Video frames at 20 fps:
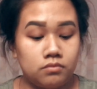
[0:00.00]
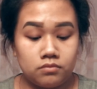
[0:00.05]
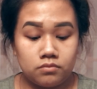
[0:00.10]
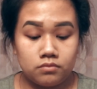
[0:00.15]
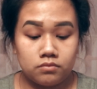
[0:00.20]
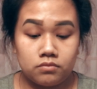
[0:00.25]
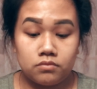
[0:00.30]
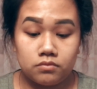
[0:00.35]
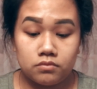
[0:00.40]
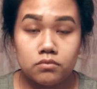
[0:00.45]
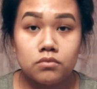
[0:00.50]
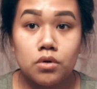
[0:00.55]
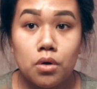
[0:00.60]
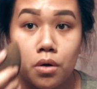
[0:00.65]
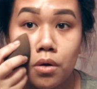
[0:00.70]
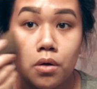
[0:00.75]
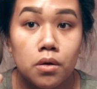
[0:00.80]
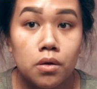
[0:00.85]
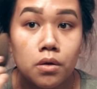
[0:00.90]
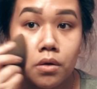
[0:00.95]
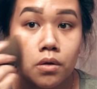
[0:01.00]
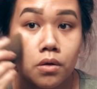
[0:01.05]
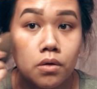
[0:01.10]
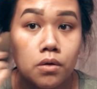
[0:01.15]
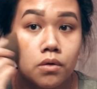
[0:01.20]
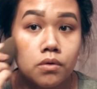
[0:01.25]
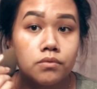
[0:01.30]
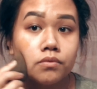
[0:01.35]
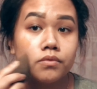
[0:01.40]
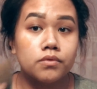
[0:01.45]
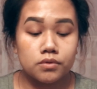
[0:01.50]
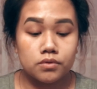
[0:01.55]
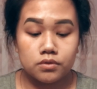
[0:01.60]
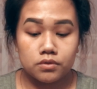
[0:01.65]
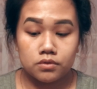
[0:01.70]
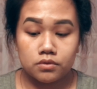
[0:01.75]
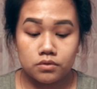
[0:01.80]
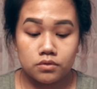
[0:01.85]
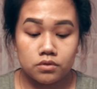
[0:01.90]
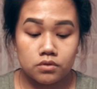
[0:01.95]
And with a damp beauty blender, I'm going to
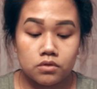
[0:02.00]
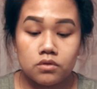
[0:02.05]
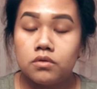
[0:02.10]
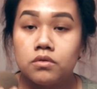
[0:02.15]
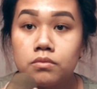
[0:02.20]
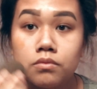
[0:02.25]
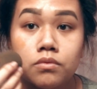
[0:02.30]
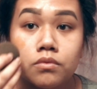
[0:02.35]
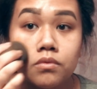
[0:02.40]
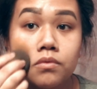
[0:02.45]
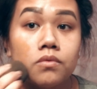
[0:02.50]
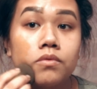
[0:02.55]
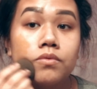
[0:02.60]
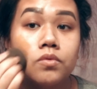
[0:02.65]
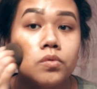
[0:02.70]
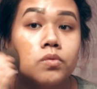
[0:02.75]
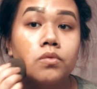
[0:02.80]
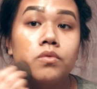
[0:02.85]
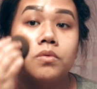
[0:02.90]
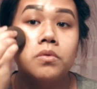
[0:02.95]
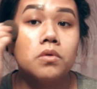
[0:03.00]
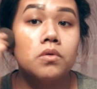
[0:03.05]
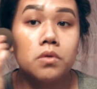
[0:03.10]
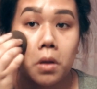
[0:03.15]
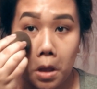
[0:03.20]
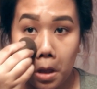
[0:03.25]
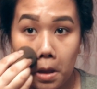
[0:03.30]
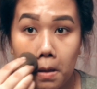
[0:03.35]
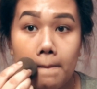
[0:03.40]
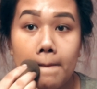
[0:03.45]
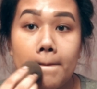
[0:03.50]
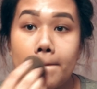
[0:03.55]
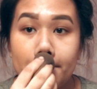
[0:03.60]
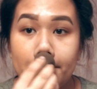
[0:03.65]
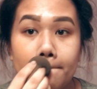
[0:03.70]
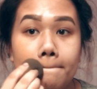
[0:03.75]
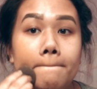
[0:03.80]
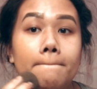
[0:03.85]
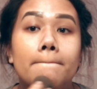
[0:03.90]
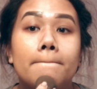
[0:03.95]
go ahead and bounce this
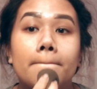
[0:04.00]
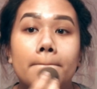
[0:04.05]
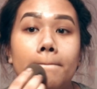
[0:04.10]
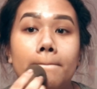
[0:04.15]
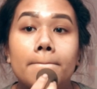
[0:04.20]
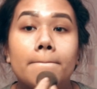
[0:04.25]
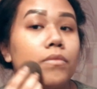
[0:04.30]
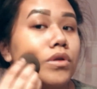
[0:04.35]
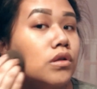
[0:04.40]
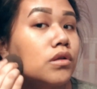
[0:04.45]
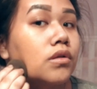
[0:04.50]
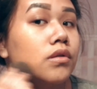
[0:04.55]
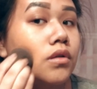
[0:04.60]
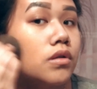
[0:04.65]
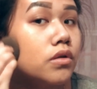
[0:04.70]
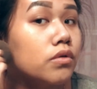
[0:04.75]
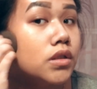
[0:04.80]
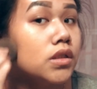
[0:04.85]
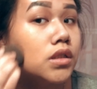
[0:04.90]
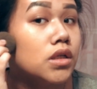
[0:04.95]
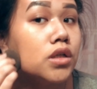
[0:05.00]
all into my skin.